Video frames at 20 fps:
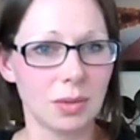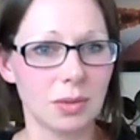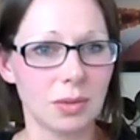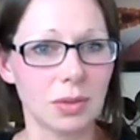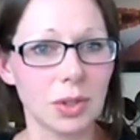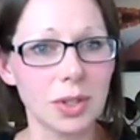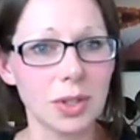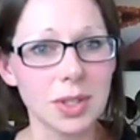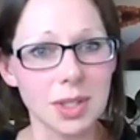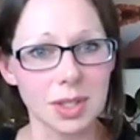
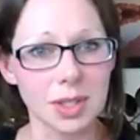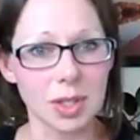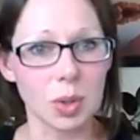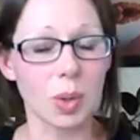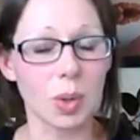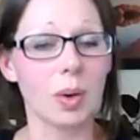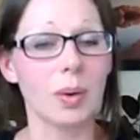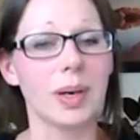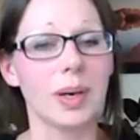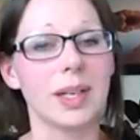versus you
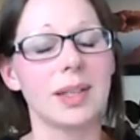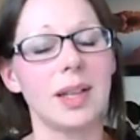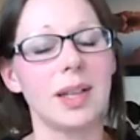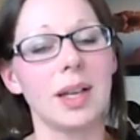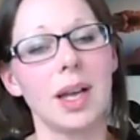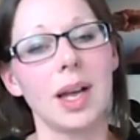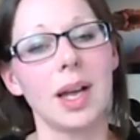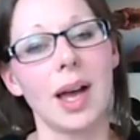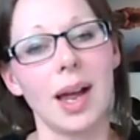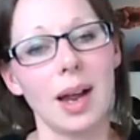already
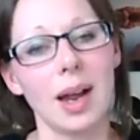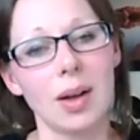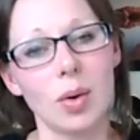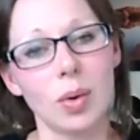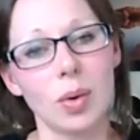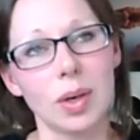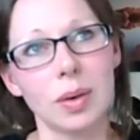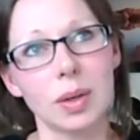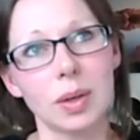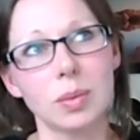thinking I
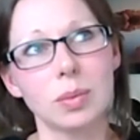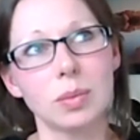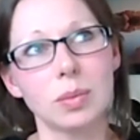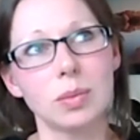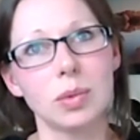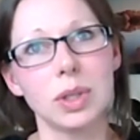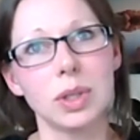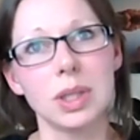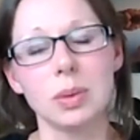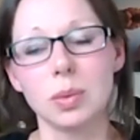or
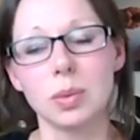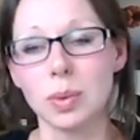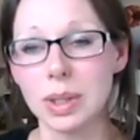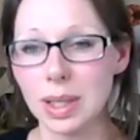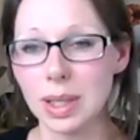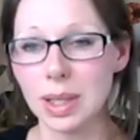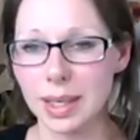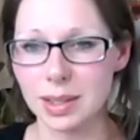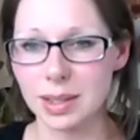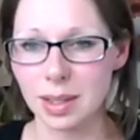really
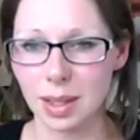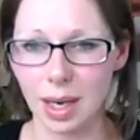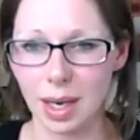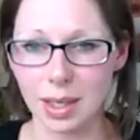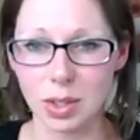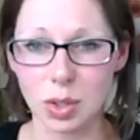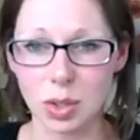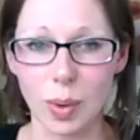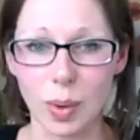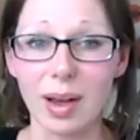realizing that I
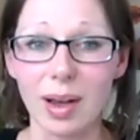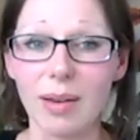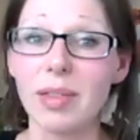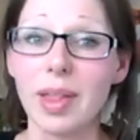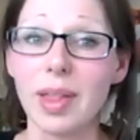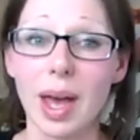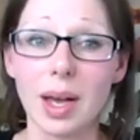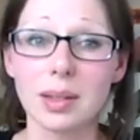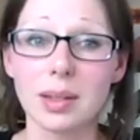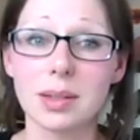do have
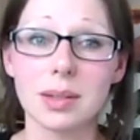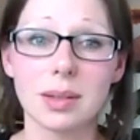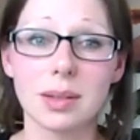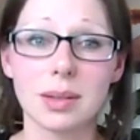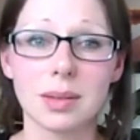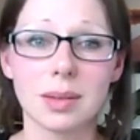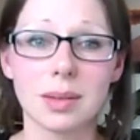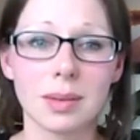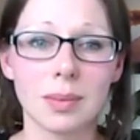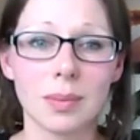that.
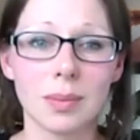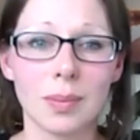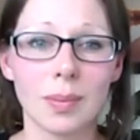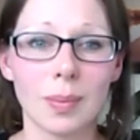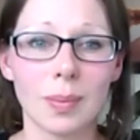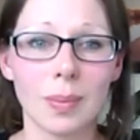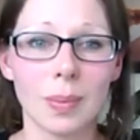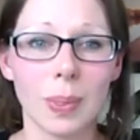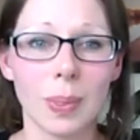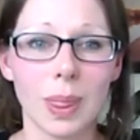
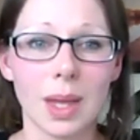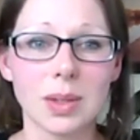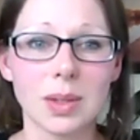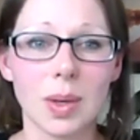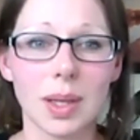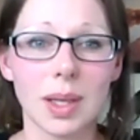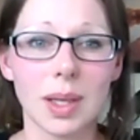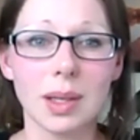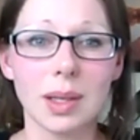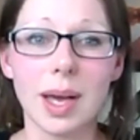So
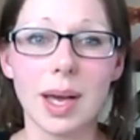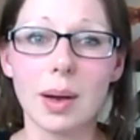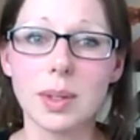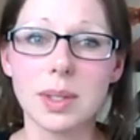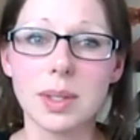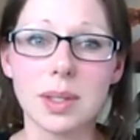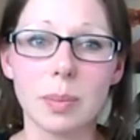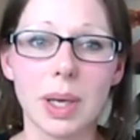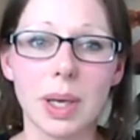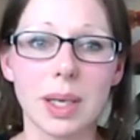I think that
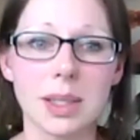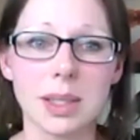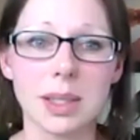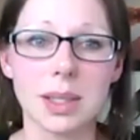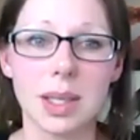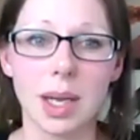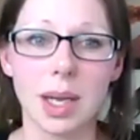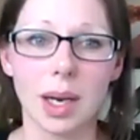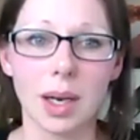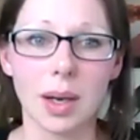was the biggest
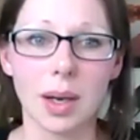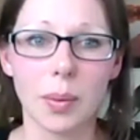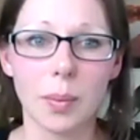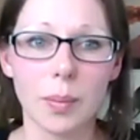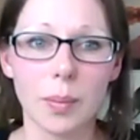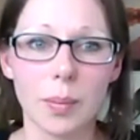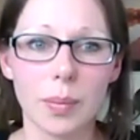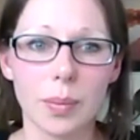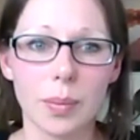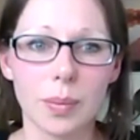thing.
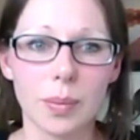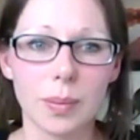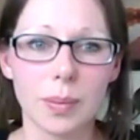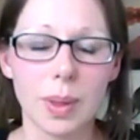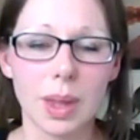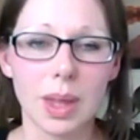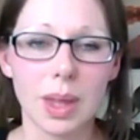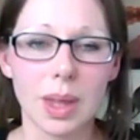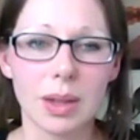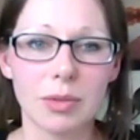
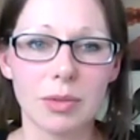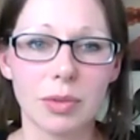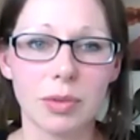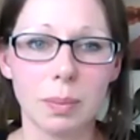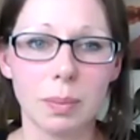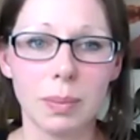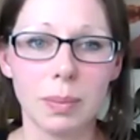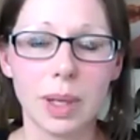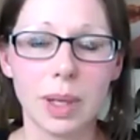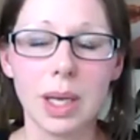For
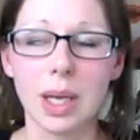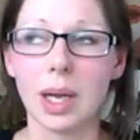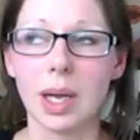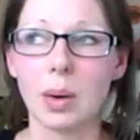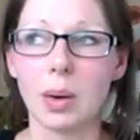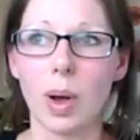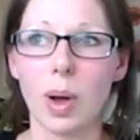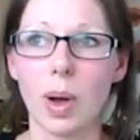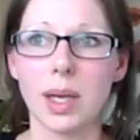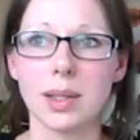me,
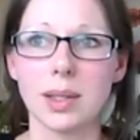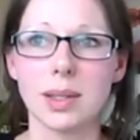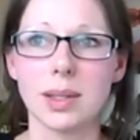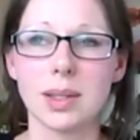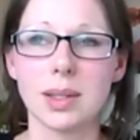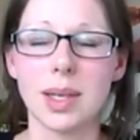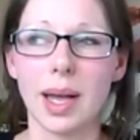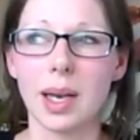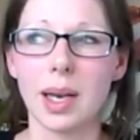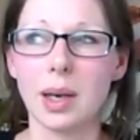it
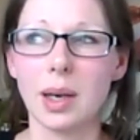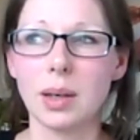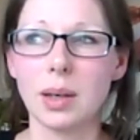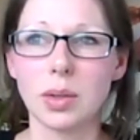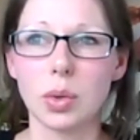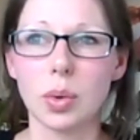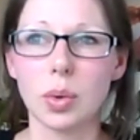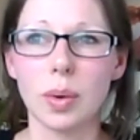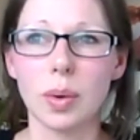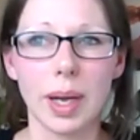was I didn't
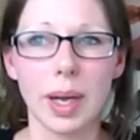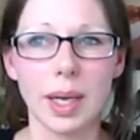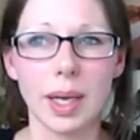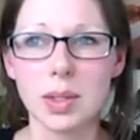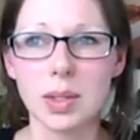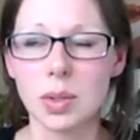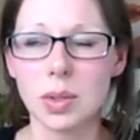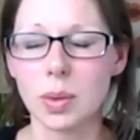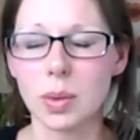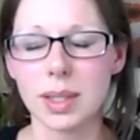create
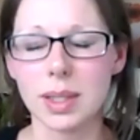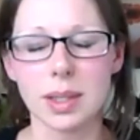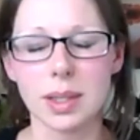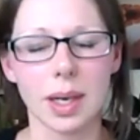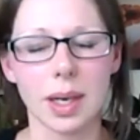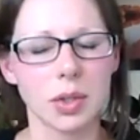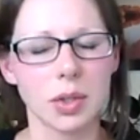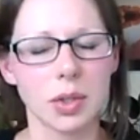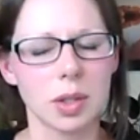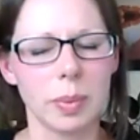stories that
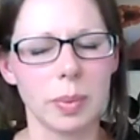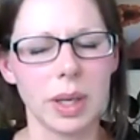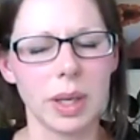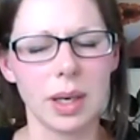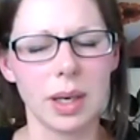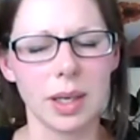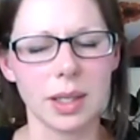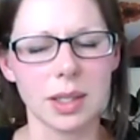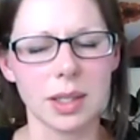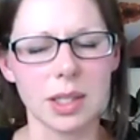I should be
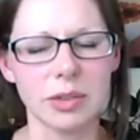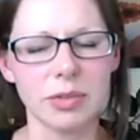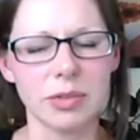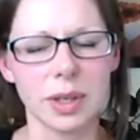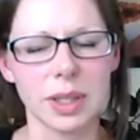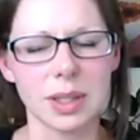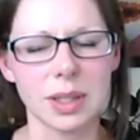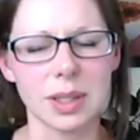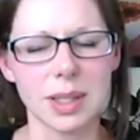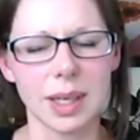any
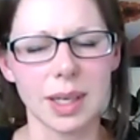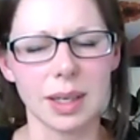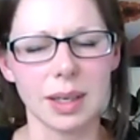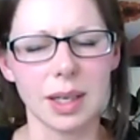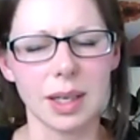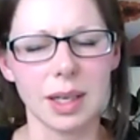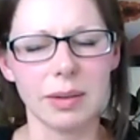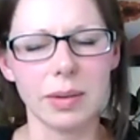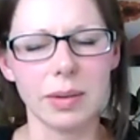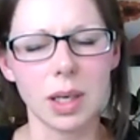different. And
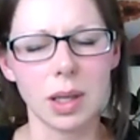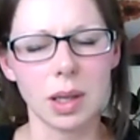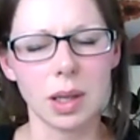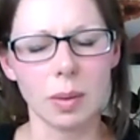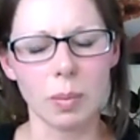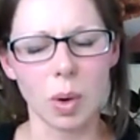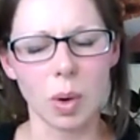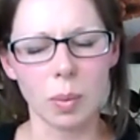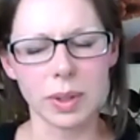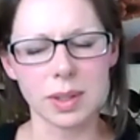even in the
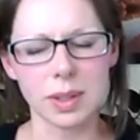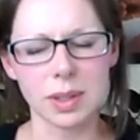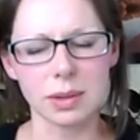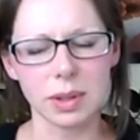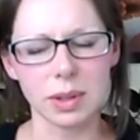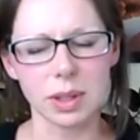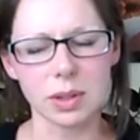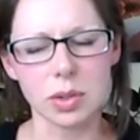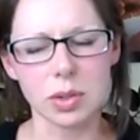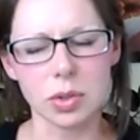moments of
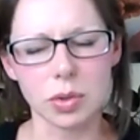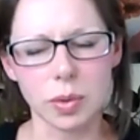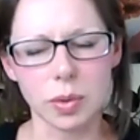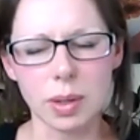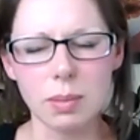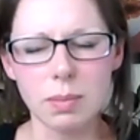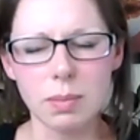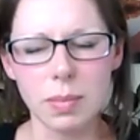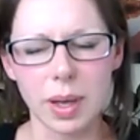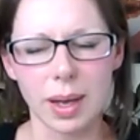
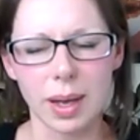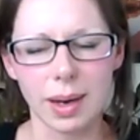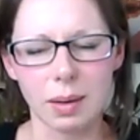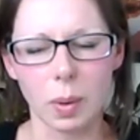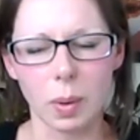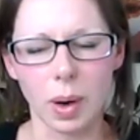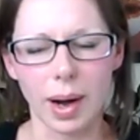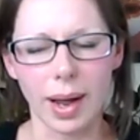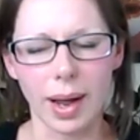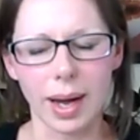extreme pain
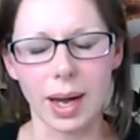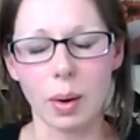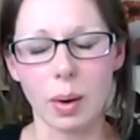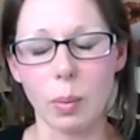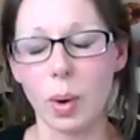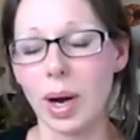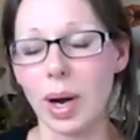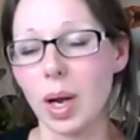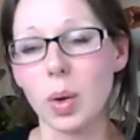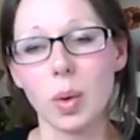where I
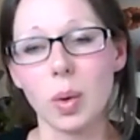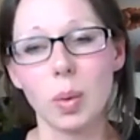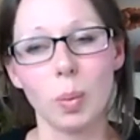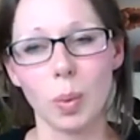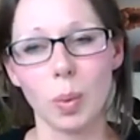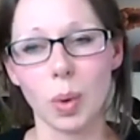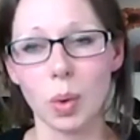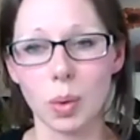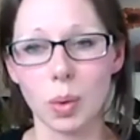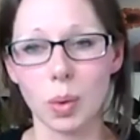where I couldn't
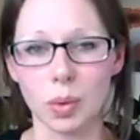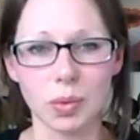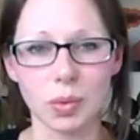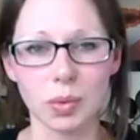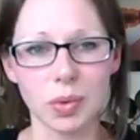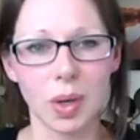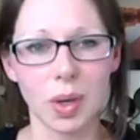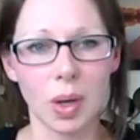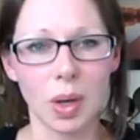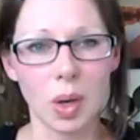
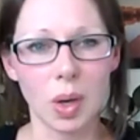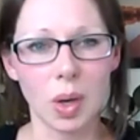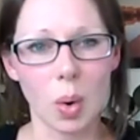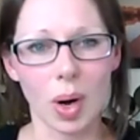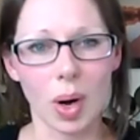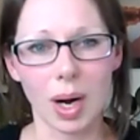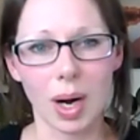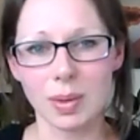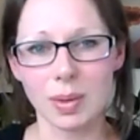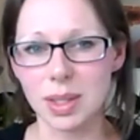move,
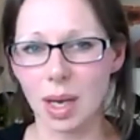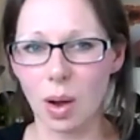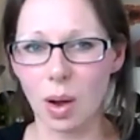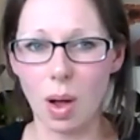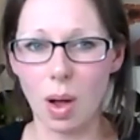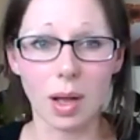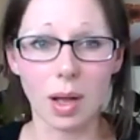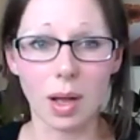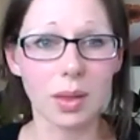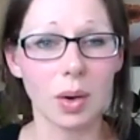where I was like
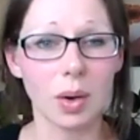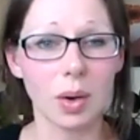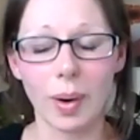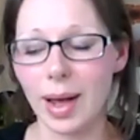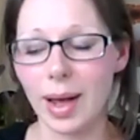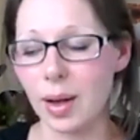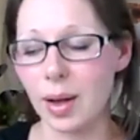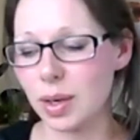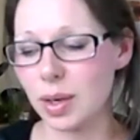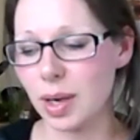on the
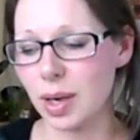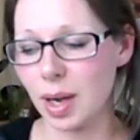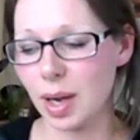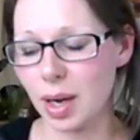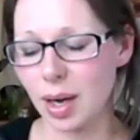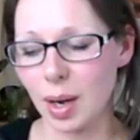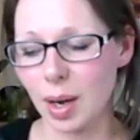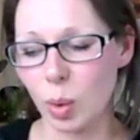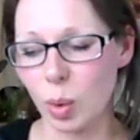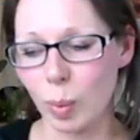ground, and I,
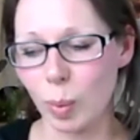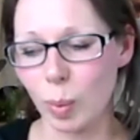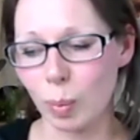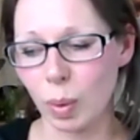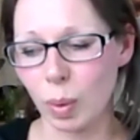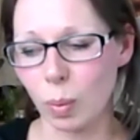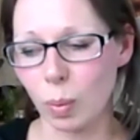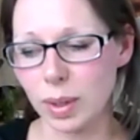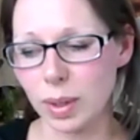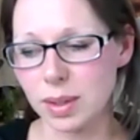I
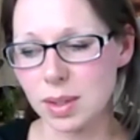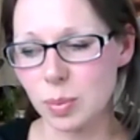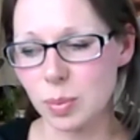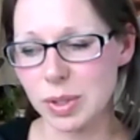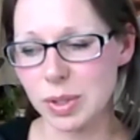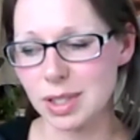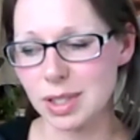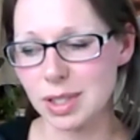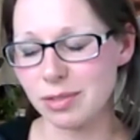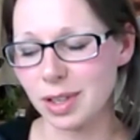remember one
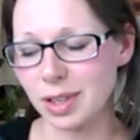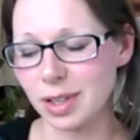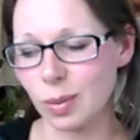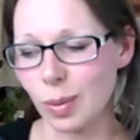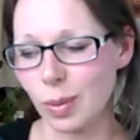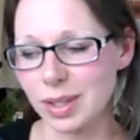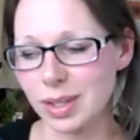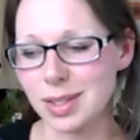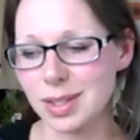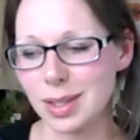specific
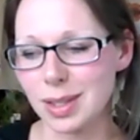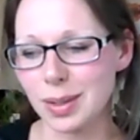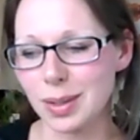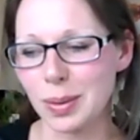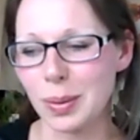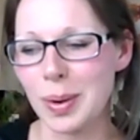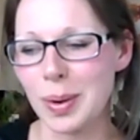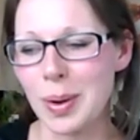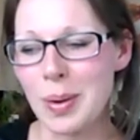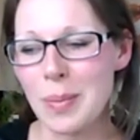one
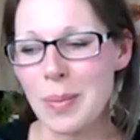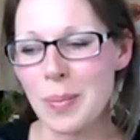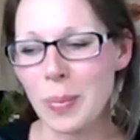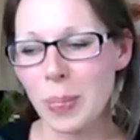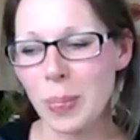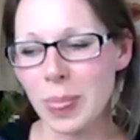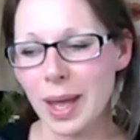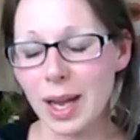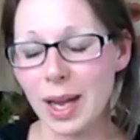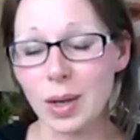too,
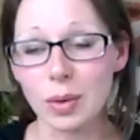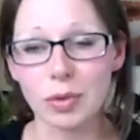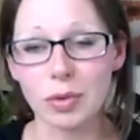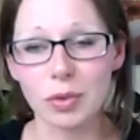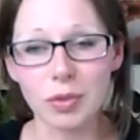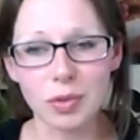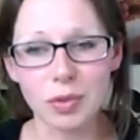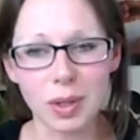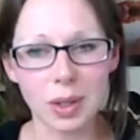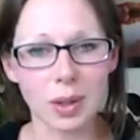I could
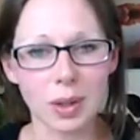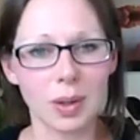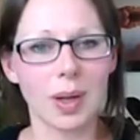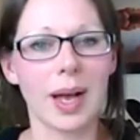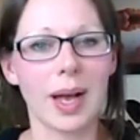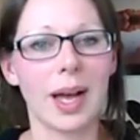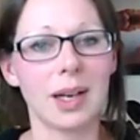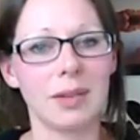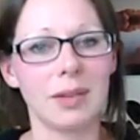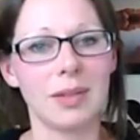feel
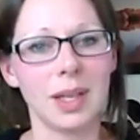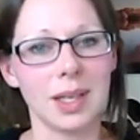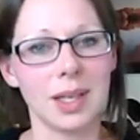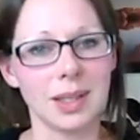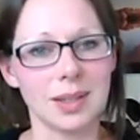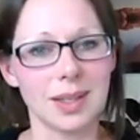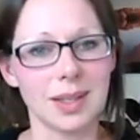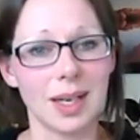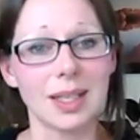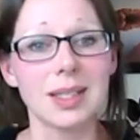kind of
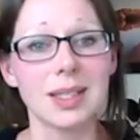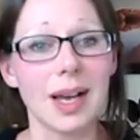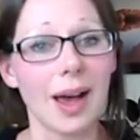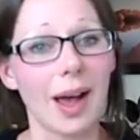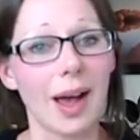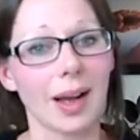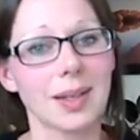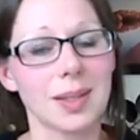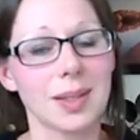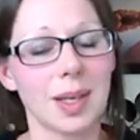these
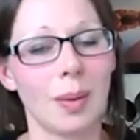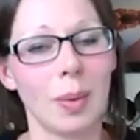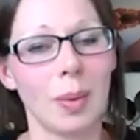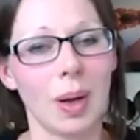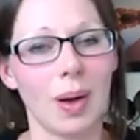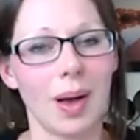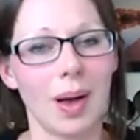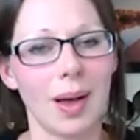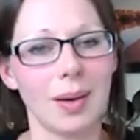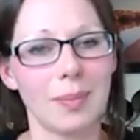attacks coming
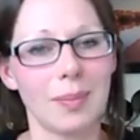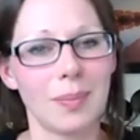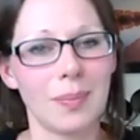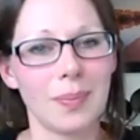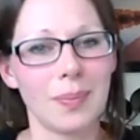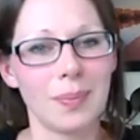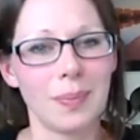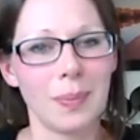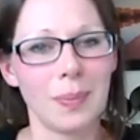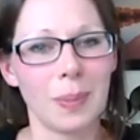on.
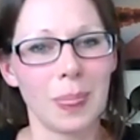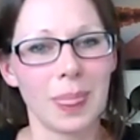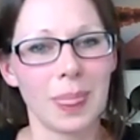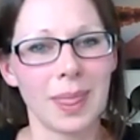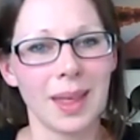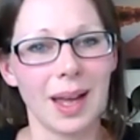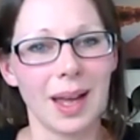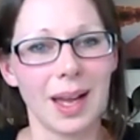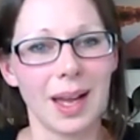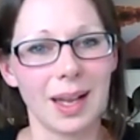
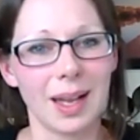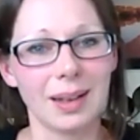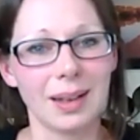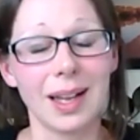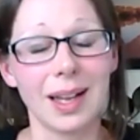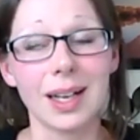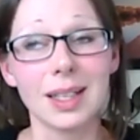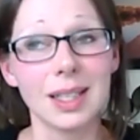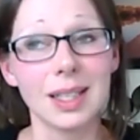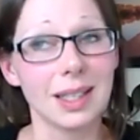And
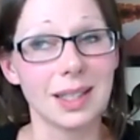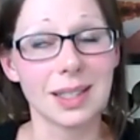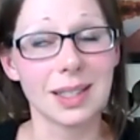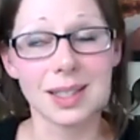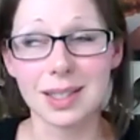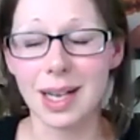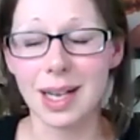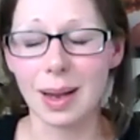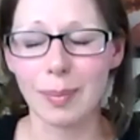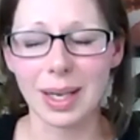luckily at this
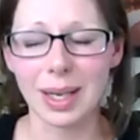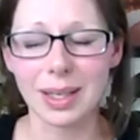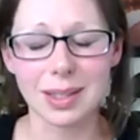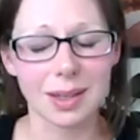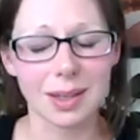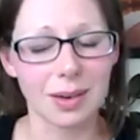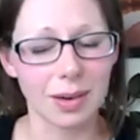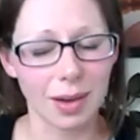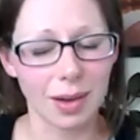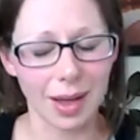time I did
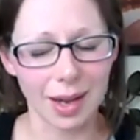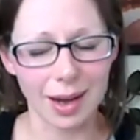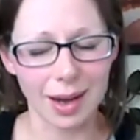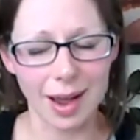not